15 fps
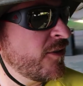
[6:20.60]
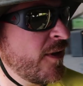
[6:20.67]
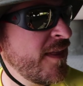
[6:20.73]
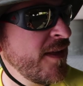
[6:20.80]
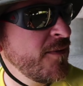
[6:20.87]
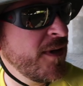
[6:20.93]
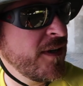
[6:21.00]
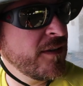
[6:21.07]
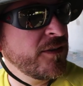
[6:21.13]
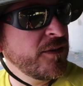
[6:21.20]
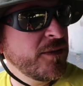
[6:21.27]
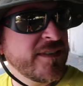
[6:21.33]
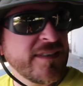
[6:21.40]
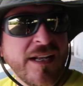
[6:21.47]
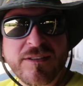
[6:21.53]
So I think what I'll
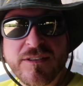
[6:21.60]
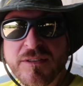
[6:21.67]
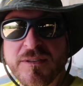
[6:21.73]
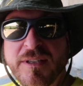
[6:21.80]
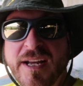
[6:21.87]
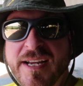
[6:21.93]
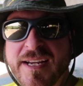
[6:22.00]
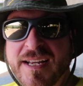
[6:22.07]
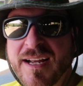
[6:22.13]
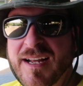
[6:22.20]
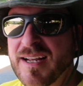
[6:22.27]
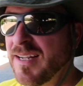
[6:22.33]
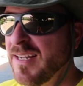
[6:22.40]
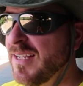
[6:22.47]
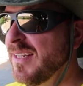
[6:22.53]
do is I'll do like
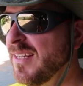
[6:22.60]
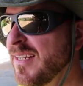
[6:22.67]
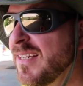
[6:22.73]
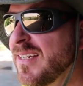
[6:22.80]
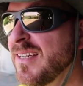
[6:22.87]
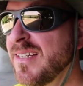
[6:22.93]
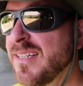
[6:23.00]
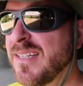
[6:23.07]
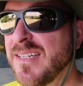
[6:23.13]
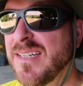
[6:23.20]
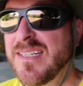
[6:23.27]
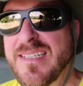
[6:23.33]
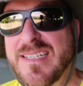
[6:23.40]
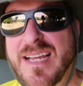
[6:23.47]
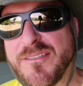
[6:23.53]

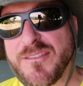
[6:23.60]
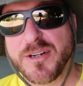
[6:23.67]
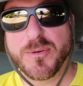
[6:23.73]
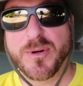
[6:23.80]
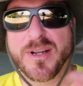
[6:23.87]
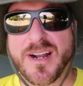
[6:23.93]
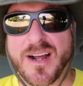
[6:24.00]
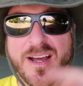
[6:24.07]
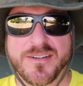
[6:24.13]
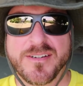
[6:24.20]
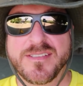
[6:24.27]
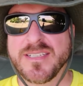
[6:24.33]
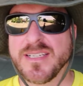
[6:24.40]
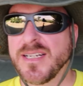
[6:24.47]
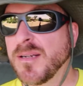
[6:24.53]
uh, everyone
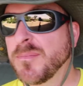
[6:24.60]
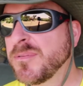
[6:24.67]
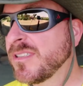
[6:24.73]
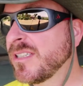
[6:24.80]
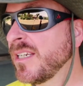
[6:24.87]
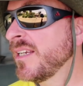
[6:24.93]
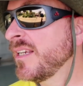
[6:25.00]
100 sit-ups,